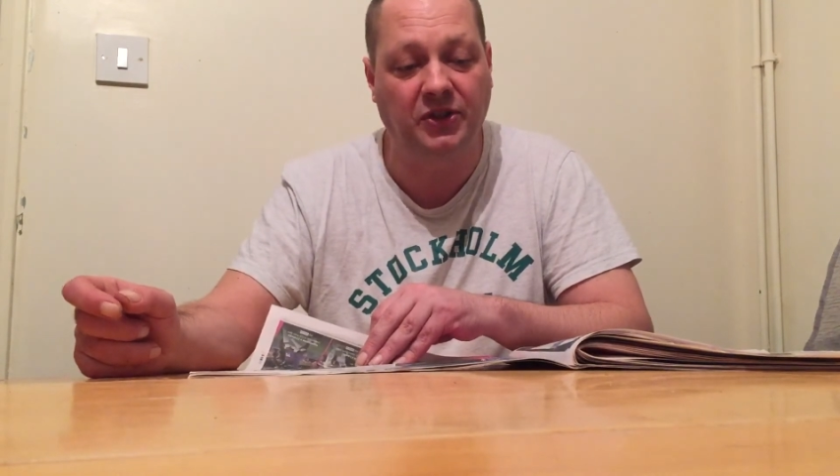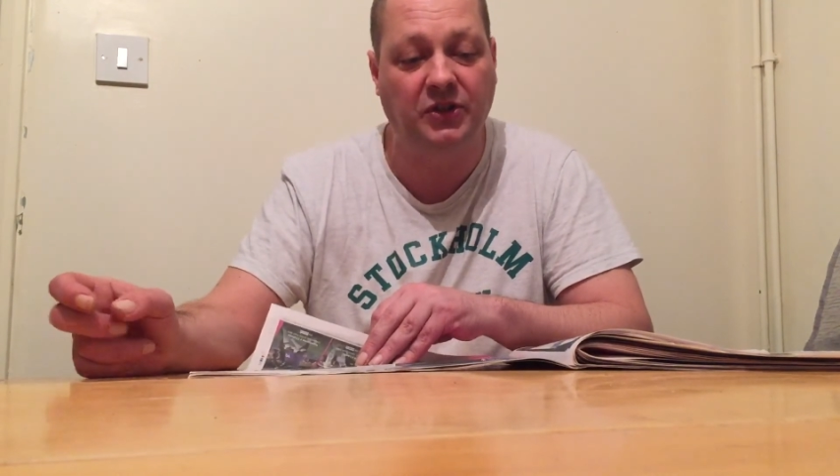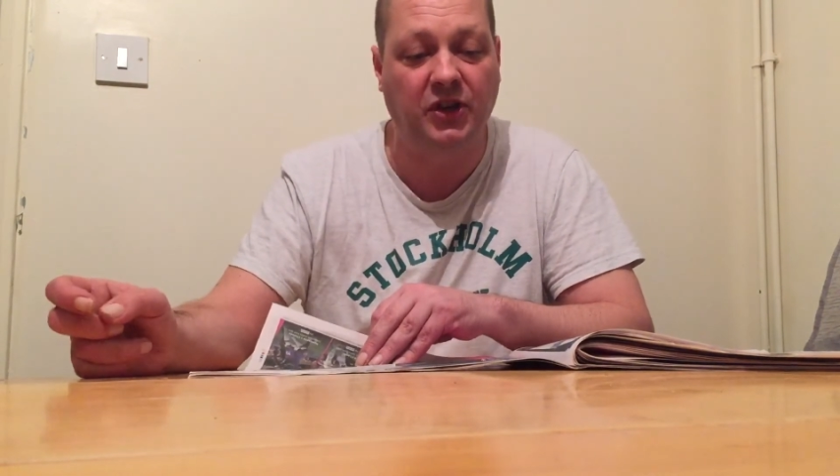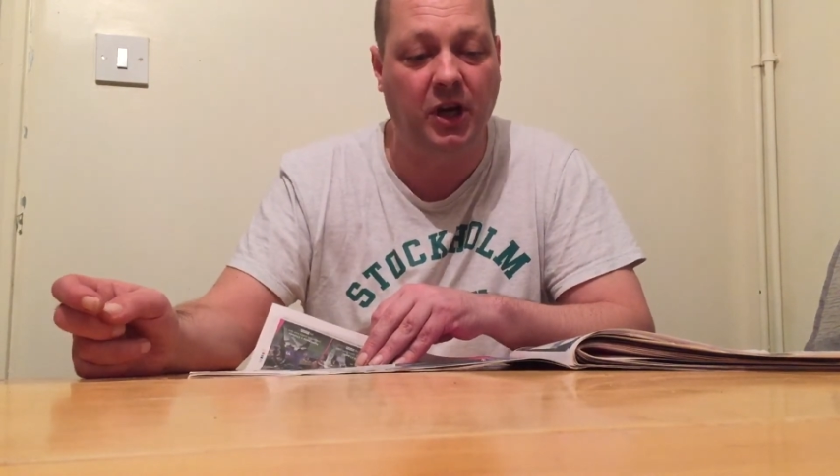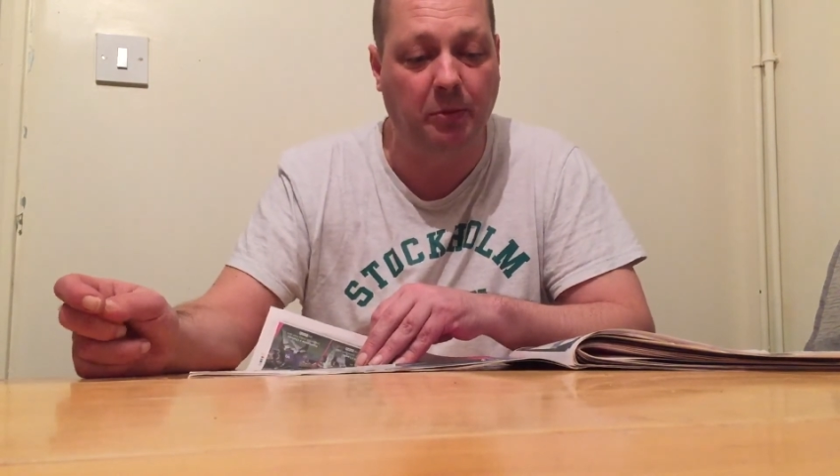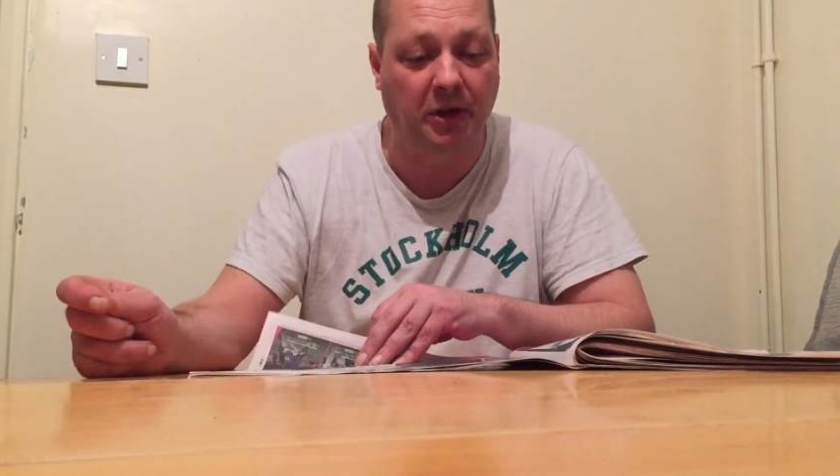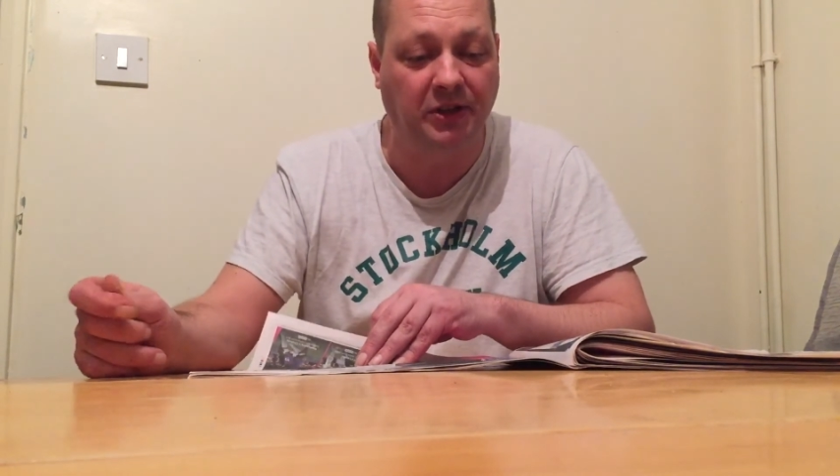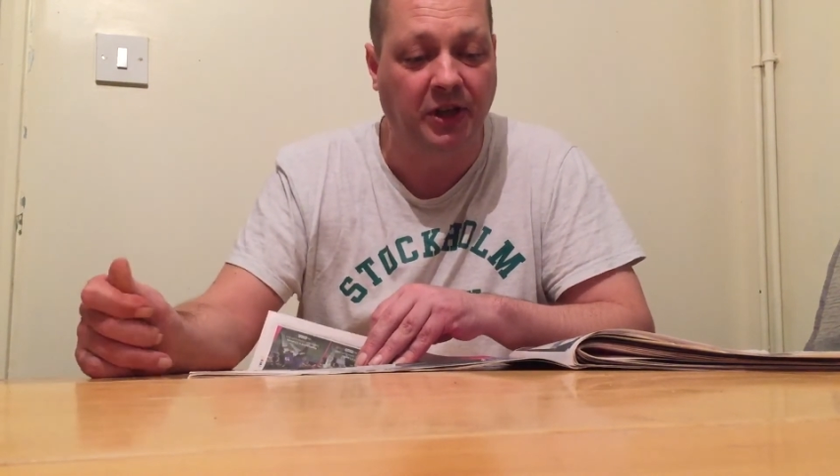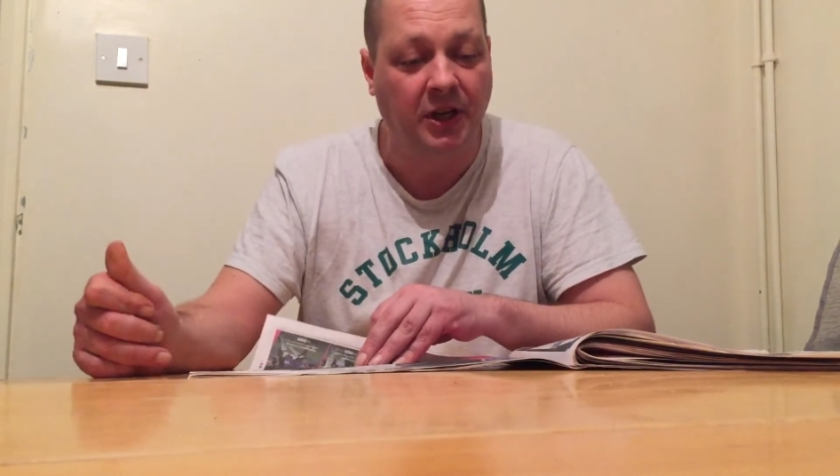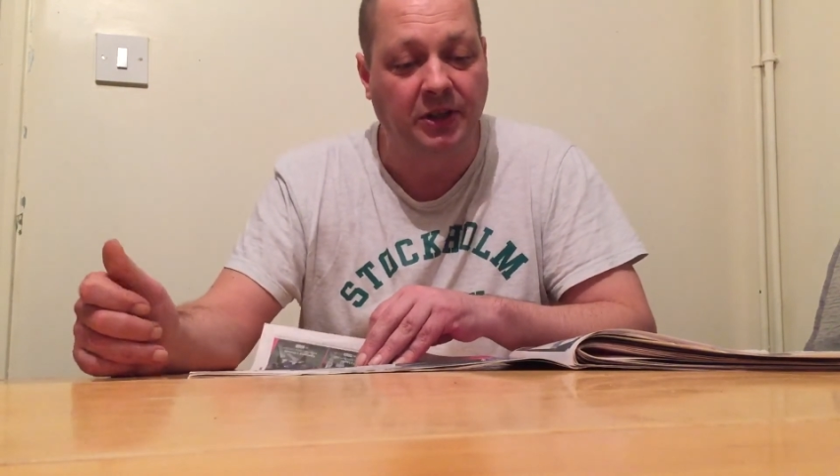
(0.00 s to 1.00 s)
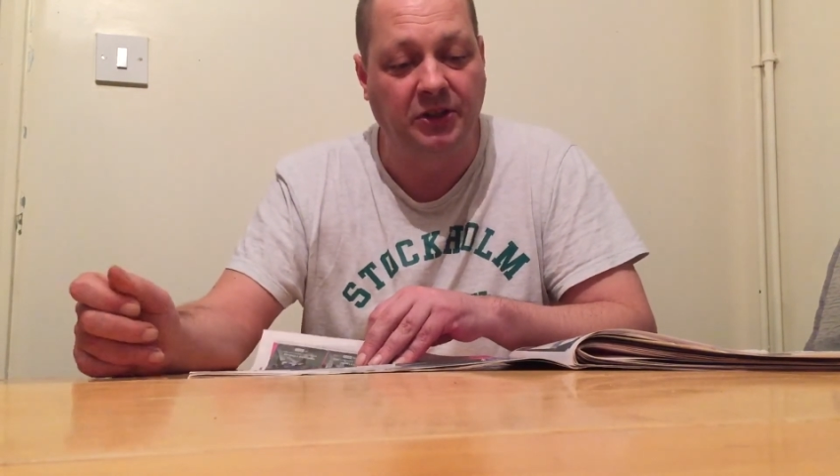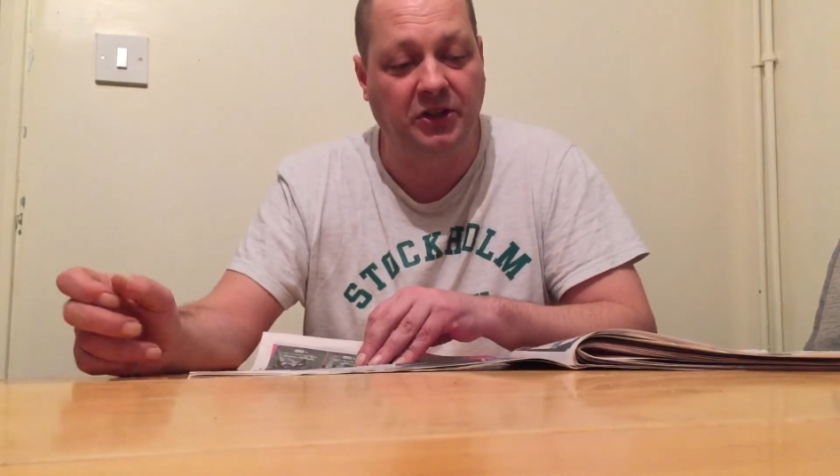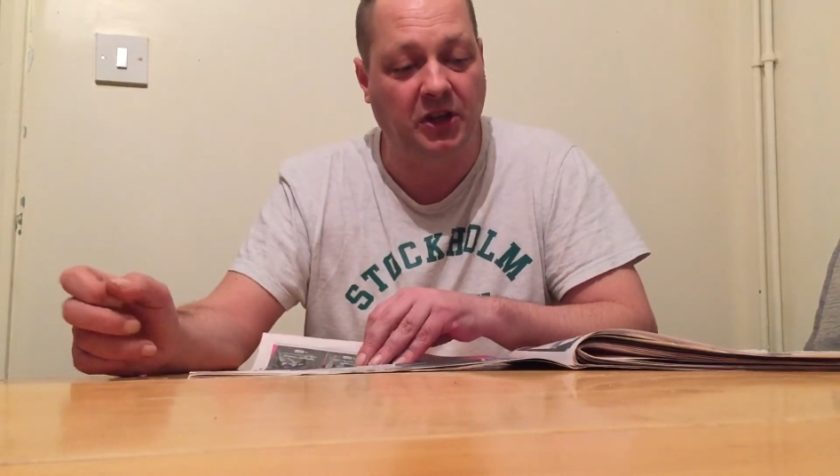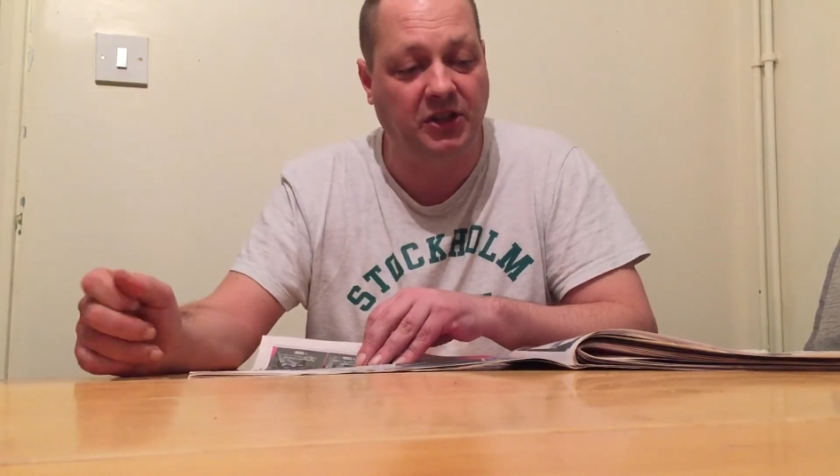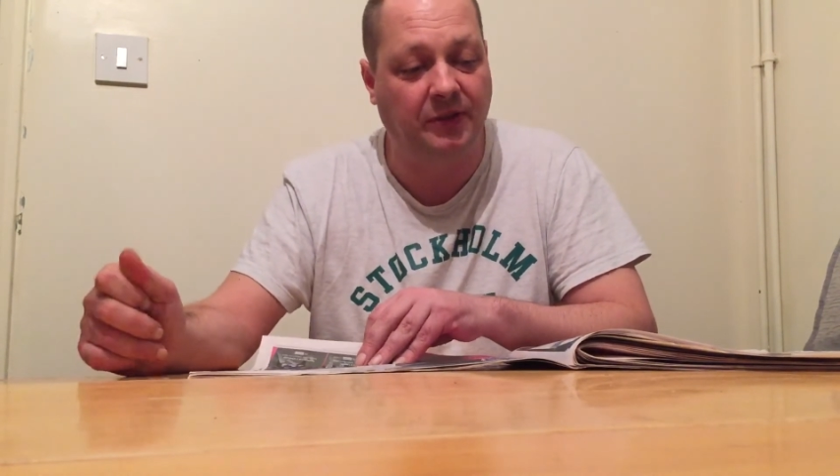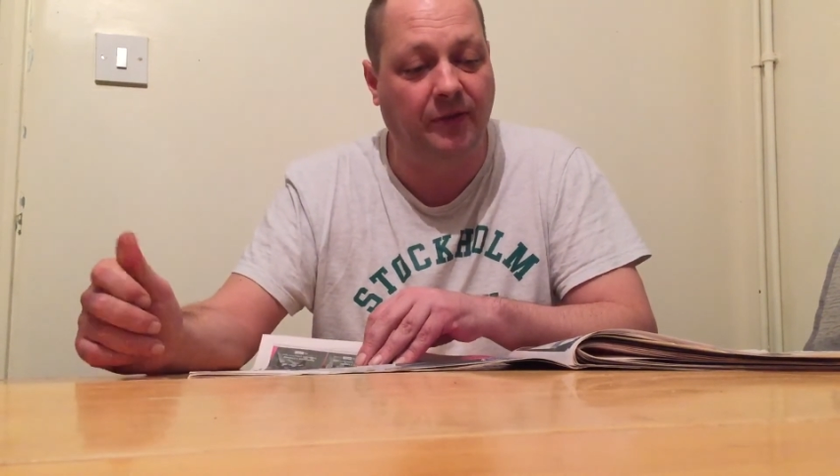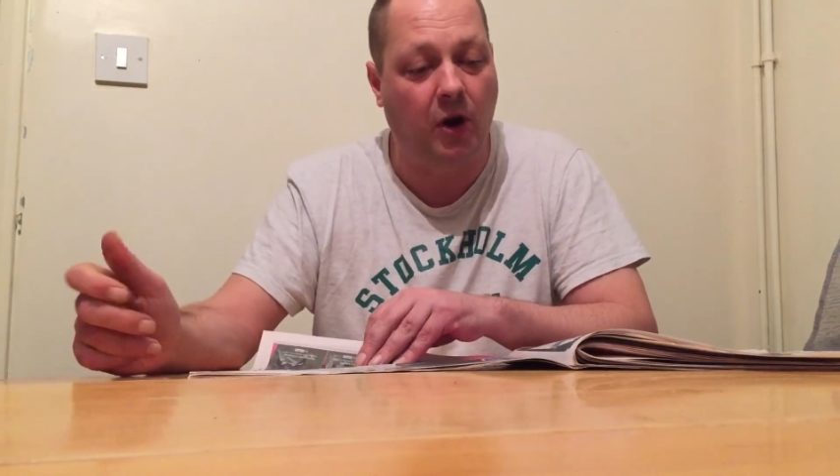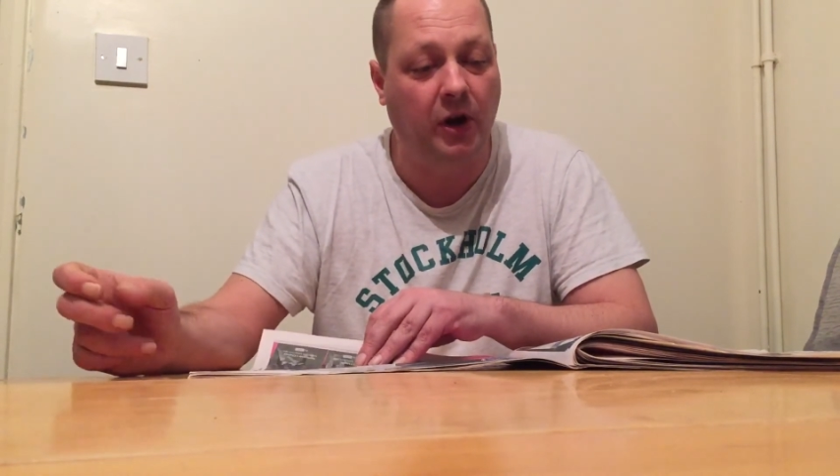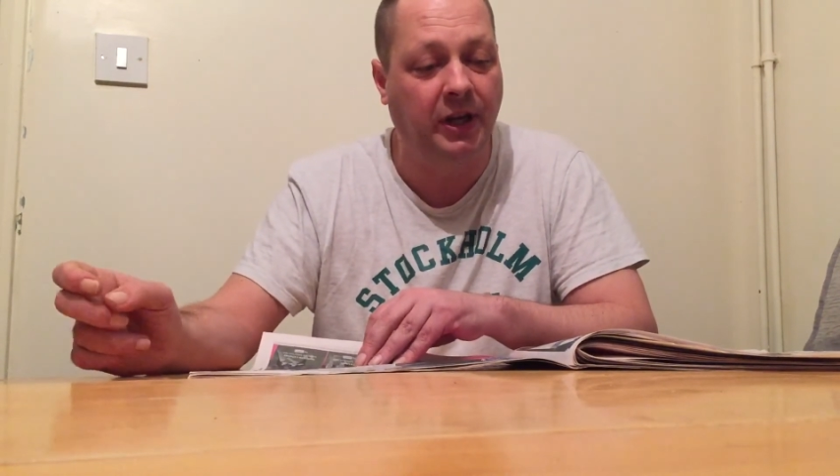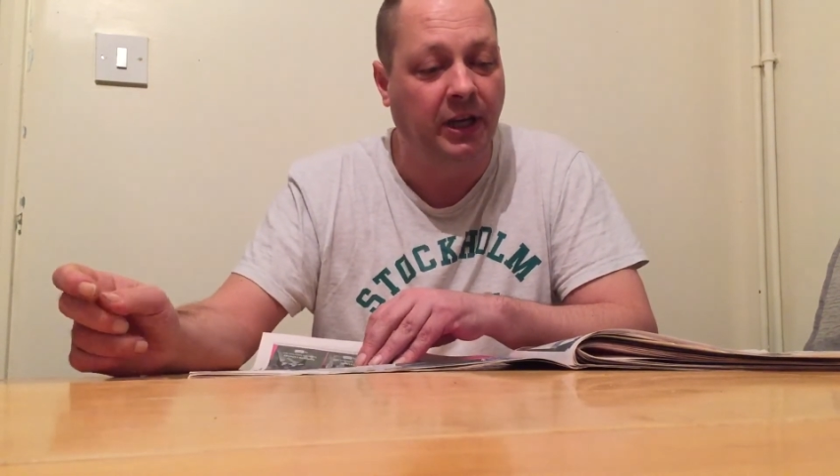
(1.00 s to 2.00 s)
determined to
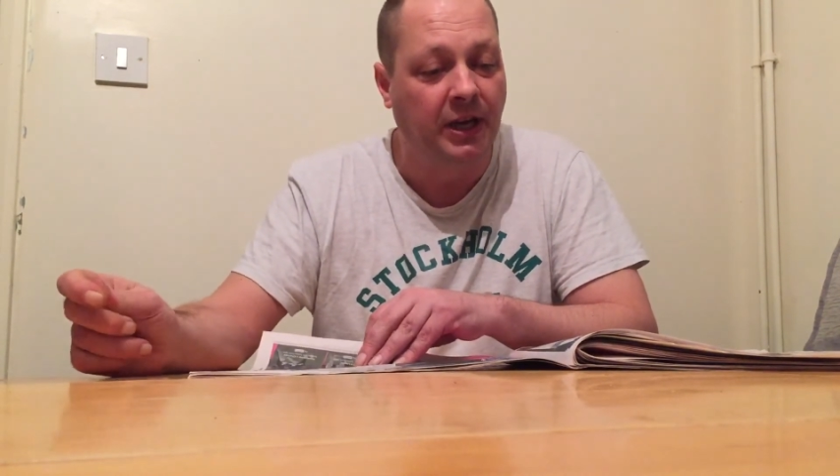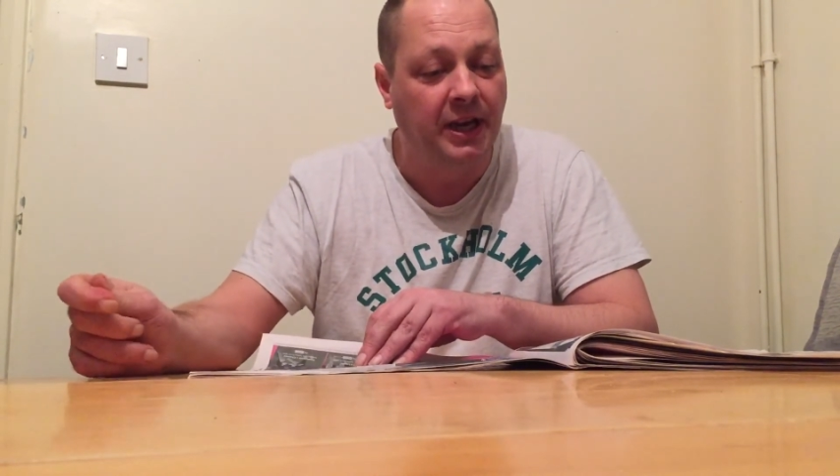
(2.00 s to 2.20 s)
justify